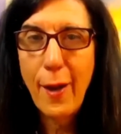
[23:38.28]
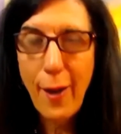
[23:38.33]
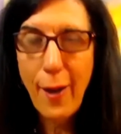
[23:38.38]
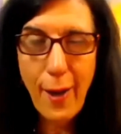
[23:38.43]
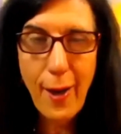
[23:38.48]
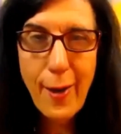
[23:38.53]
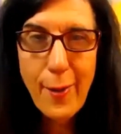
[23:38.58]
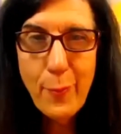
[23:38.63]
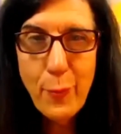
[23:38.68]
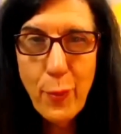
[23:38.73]

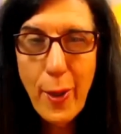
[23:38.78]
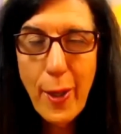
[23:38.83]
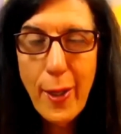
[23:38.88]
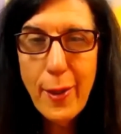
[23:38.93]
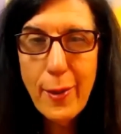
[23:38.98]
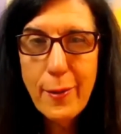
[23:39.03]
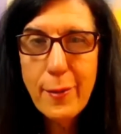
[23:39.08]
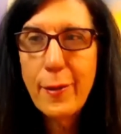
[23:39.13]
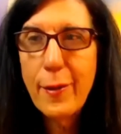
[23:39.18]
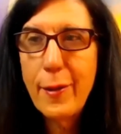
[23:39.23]
I'm
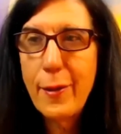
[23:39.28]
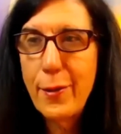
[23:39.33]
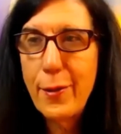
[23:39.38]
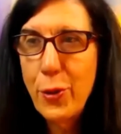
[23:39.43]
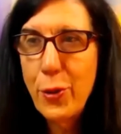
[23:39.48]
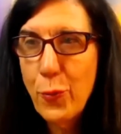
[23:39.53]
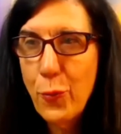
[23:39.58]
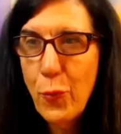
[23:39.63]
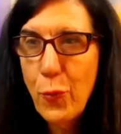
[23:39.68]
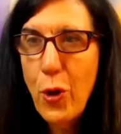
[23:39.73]
right and
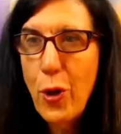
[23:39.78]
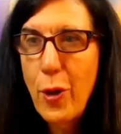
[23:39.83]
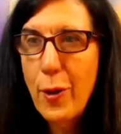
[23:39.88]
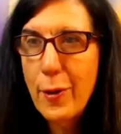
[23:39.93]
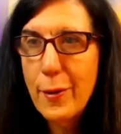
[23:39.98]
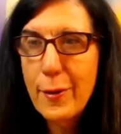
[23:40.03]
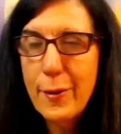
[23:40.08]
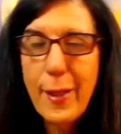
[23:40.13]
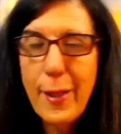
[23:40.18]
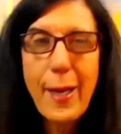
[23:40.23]
you're wrong.
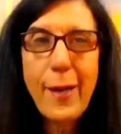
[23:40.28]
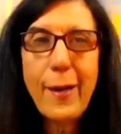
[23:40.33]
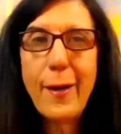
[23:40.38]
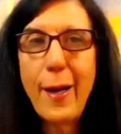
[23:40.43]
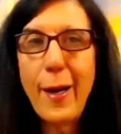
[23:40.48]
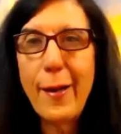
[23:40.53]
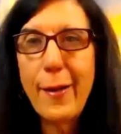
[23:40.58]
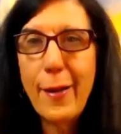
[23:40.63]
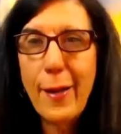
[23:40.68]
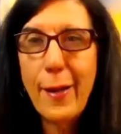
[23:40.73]
That
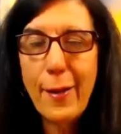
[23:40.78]
I,